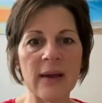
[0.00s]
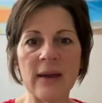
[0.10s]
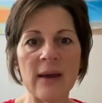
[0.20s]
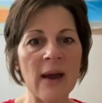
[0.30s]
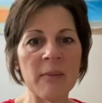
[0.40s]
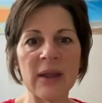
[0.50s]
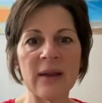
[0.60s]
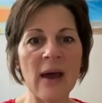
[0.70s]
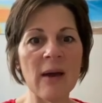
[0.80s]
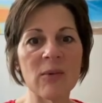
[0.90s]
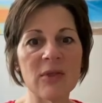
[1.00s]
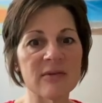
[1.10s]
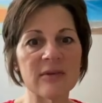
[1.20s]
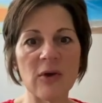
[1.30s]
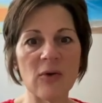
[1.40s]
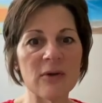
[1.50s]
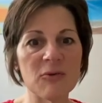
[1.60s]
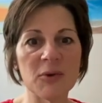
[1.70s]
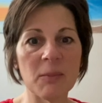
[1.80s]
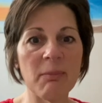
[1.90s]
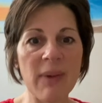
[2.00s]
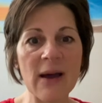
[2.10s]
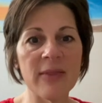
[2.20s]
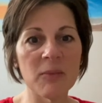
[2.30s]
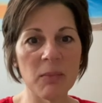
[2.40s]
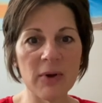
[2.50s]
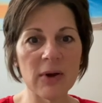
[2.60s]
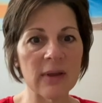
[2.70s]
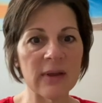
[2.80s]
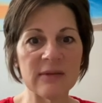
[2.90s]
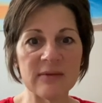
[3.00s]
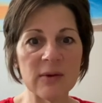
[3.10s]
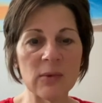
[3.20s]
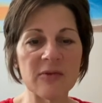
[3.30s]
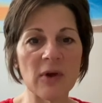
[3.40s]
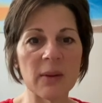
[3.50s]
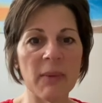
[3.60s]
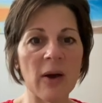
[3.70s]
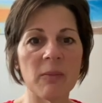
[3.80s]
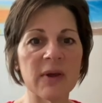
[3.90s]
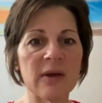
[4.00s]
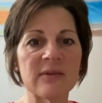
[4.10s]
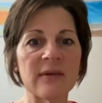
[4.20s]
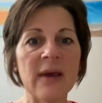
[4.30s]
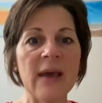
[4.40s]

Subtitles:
I mean, I would just encourage you to buy the book and see what it's all about, because